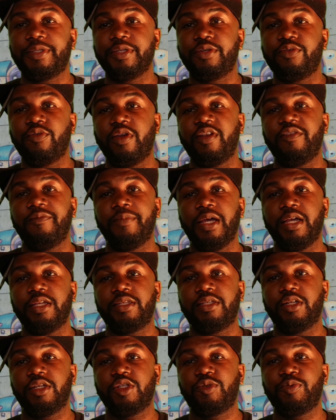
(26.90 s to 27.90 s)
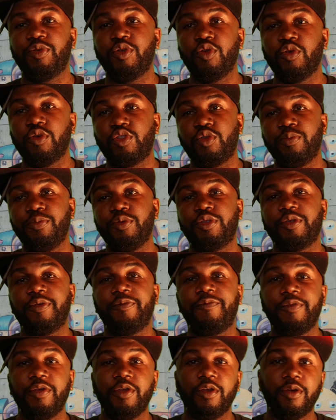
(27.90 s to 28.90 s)
to creative minds and entrepreneurs to music
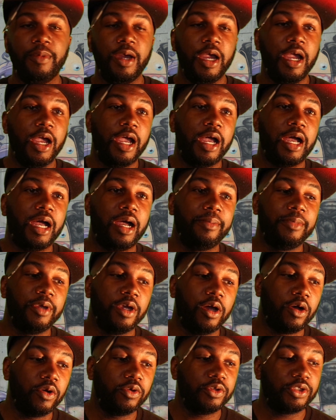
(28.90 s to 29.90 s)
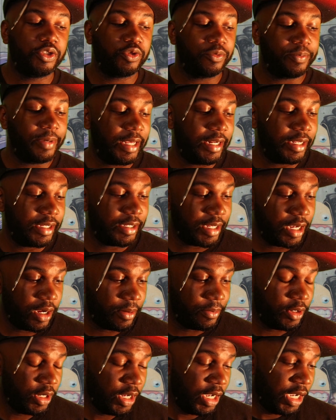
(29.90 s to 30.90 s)
and film. I'm your host,
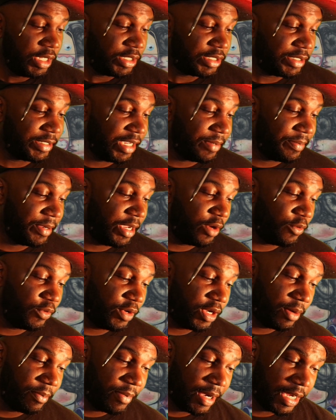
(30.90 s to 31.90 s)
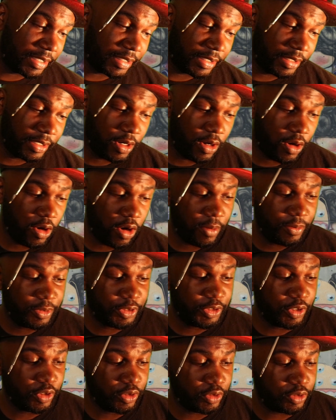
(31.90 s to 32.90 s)
Dramatik. Today, man, we unboxing the
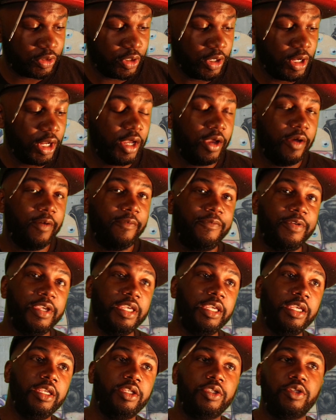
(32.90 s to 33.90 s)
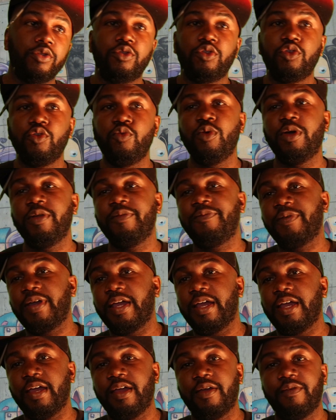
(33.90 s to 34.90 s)
Harbinger
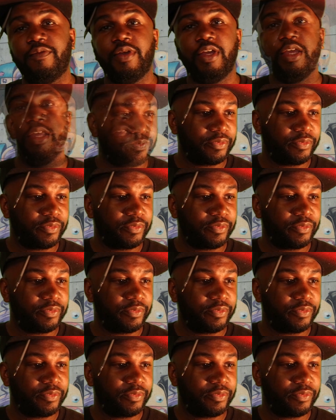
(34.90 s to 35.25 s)
V2215.